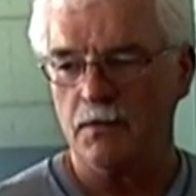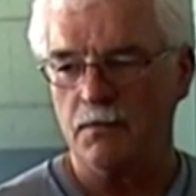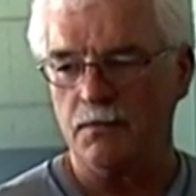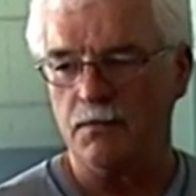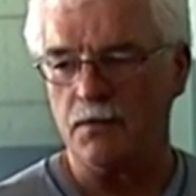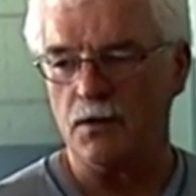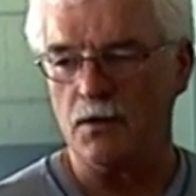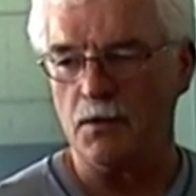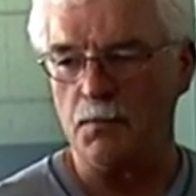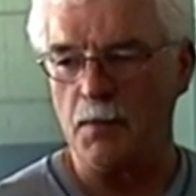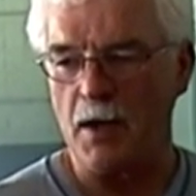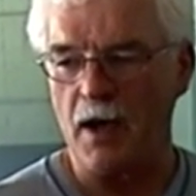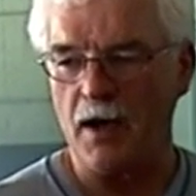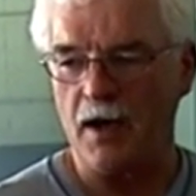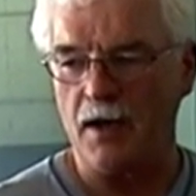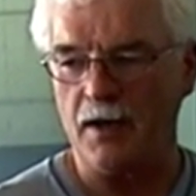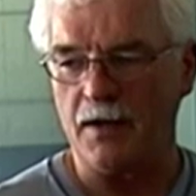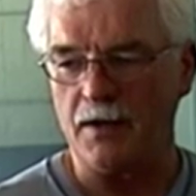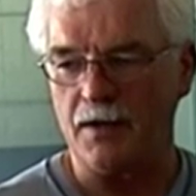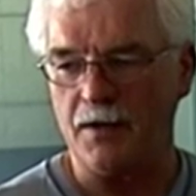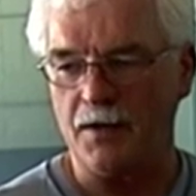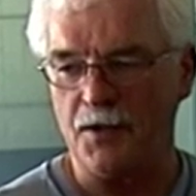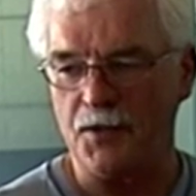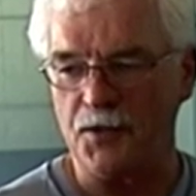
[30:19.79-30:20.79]
for about
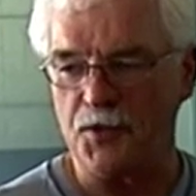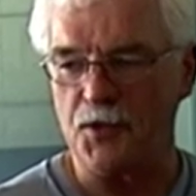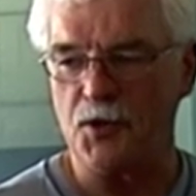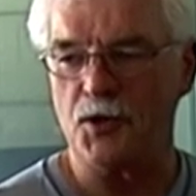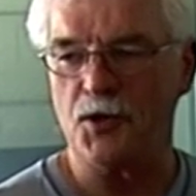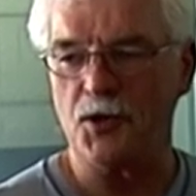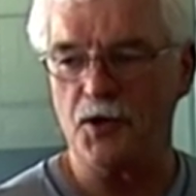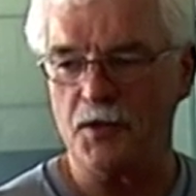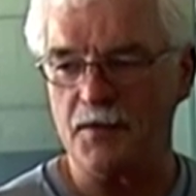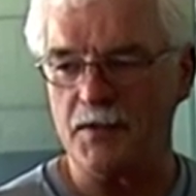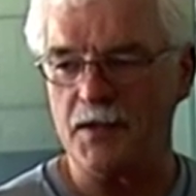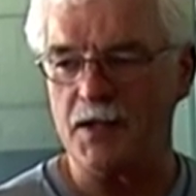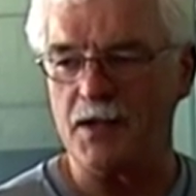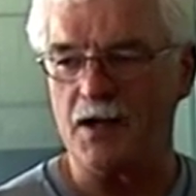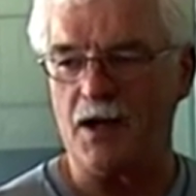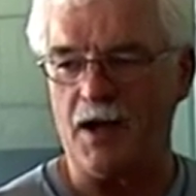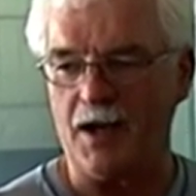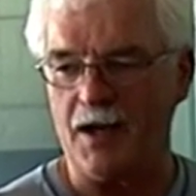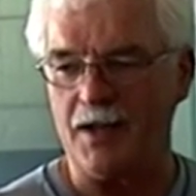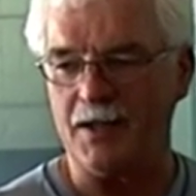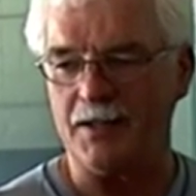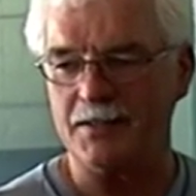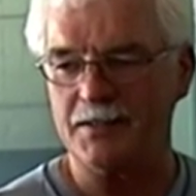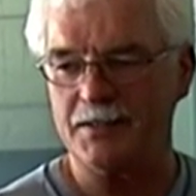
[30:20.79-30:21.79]
a third of the
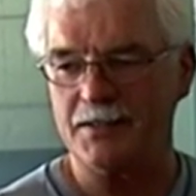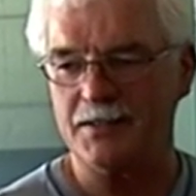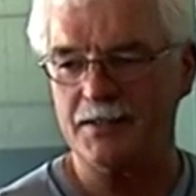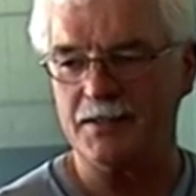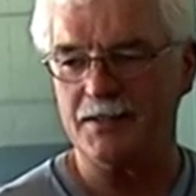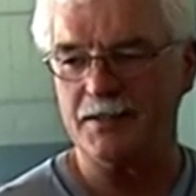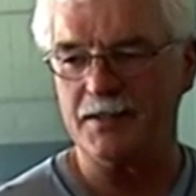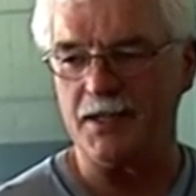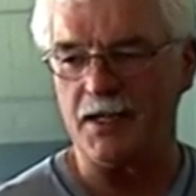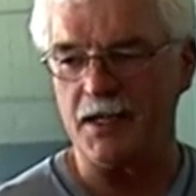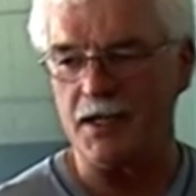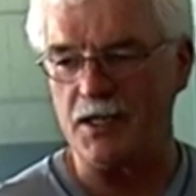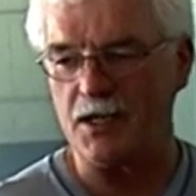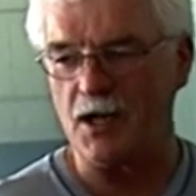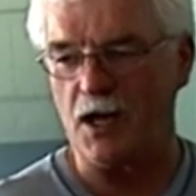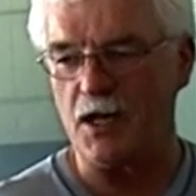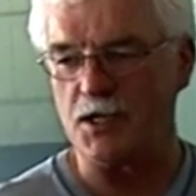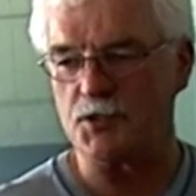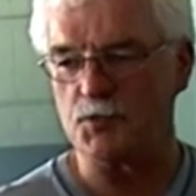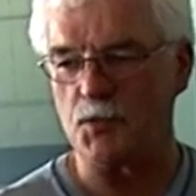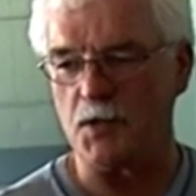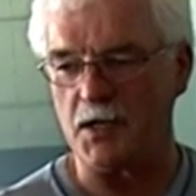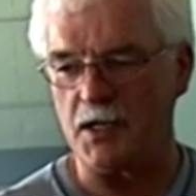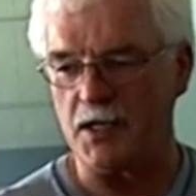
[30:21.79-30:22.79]
cost that it
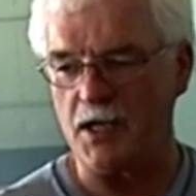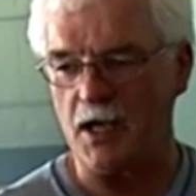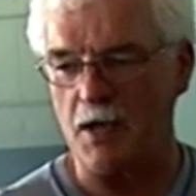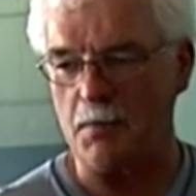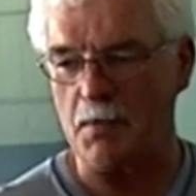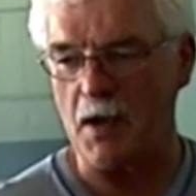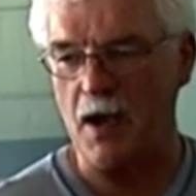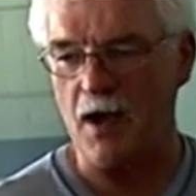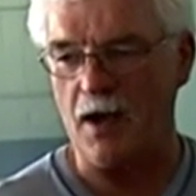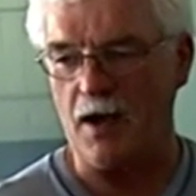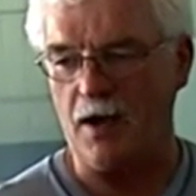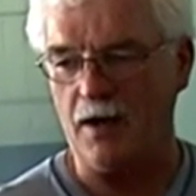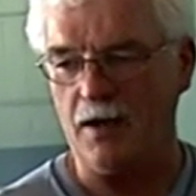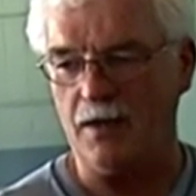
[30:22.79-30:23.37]
cost when it came out.